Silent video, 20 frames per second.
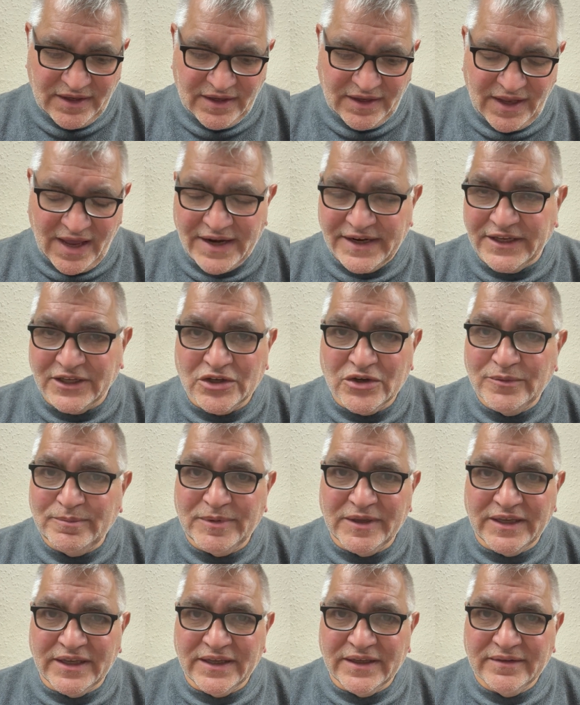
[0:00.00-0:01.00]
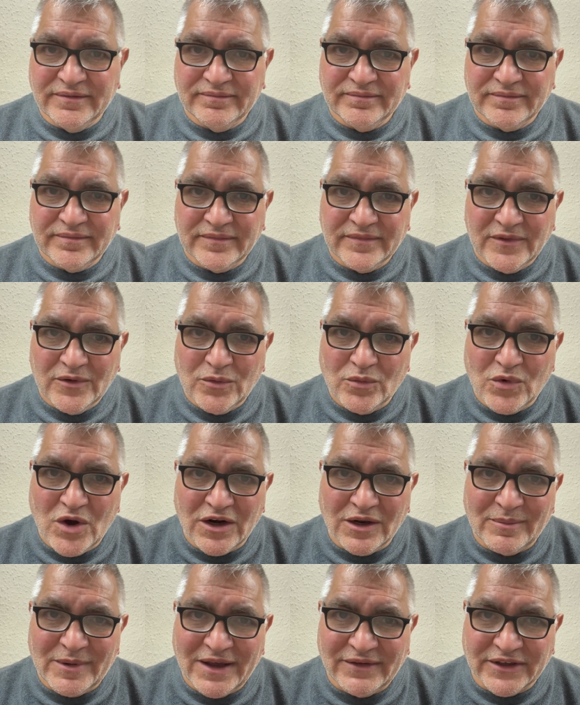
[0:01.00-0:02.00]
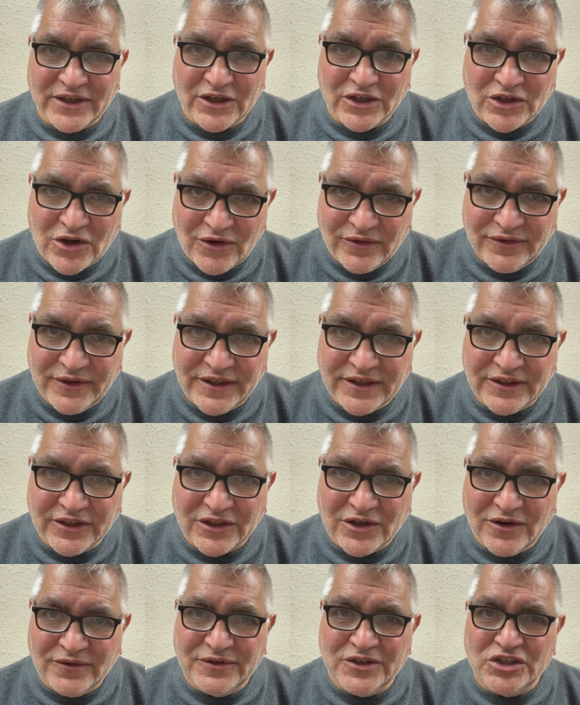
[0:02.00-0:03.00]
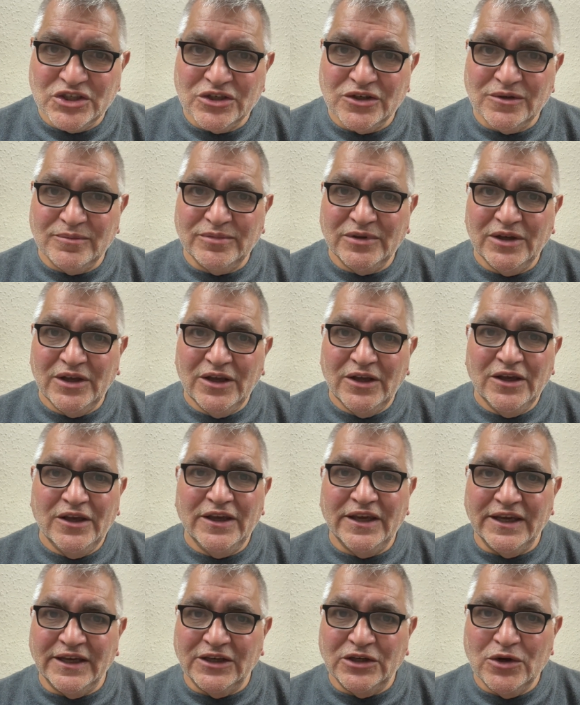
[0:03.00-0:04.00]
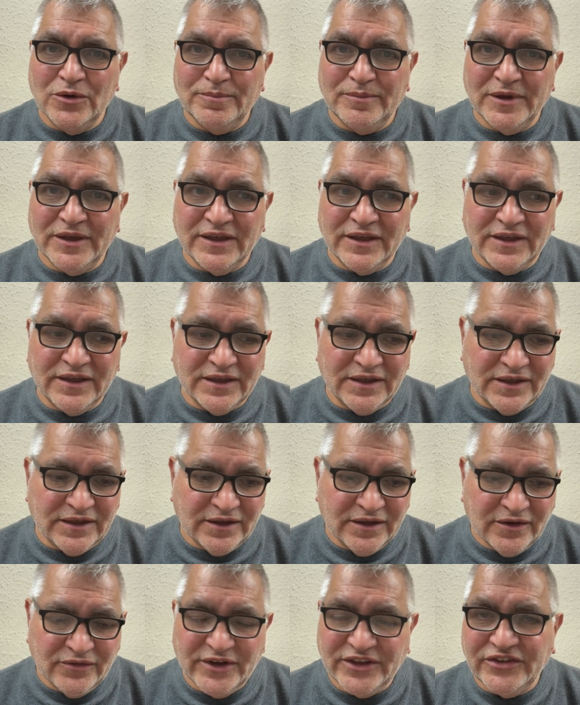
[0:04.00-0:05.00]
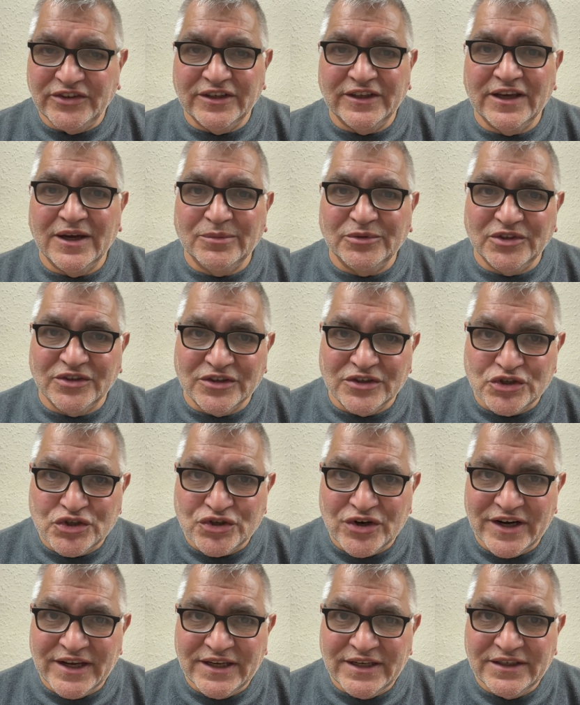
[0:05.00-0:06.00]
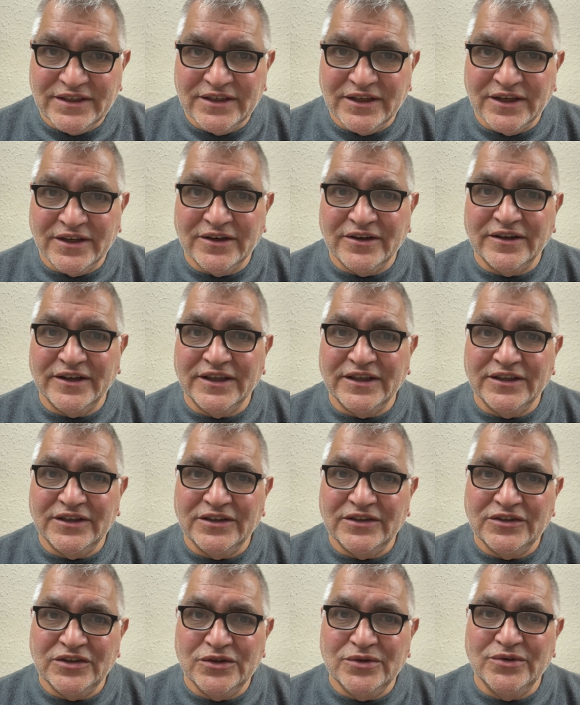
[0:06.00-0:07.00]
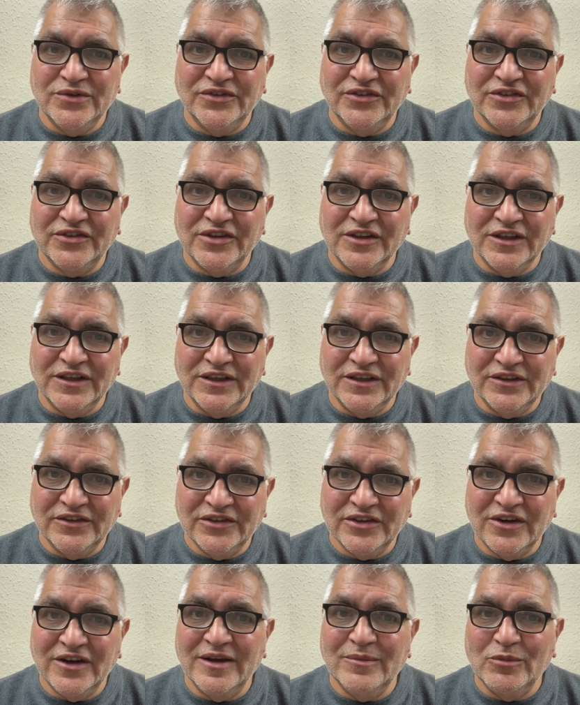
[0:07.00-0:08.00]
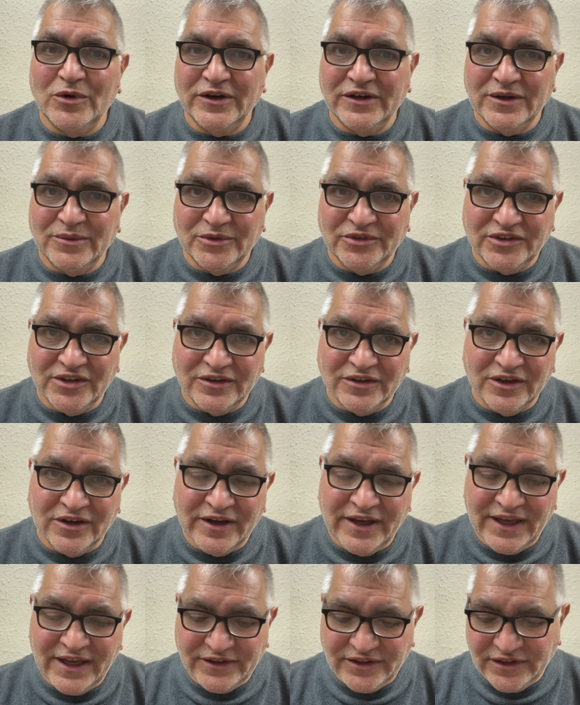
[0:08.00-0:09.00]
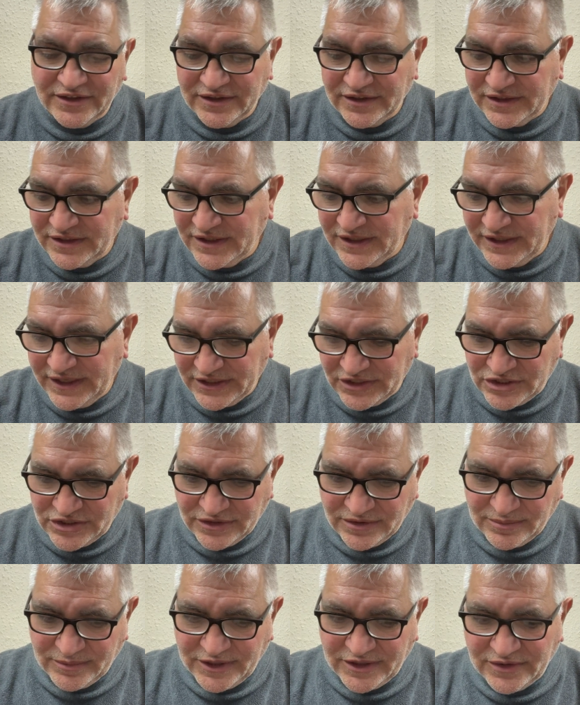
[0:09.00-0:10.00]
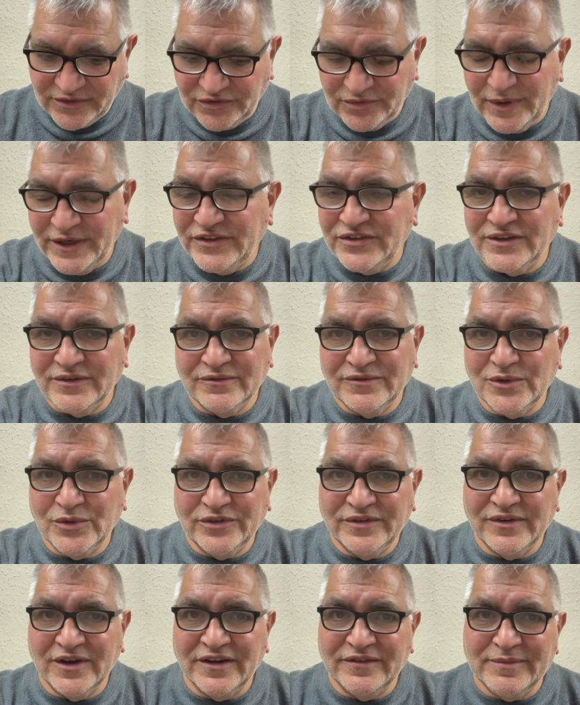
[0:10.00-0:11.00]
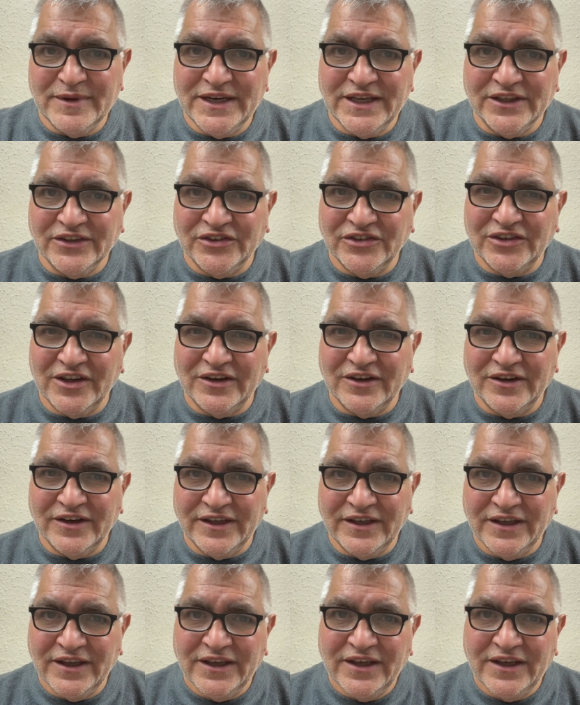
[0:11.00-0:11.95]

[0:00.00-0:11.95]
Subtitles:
And it could be while I'm having a coffee in a coffee shop. It could be, recently I was on a train and I used the time when I had a connection where I was waiting 45 minutes, and I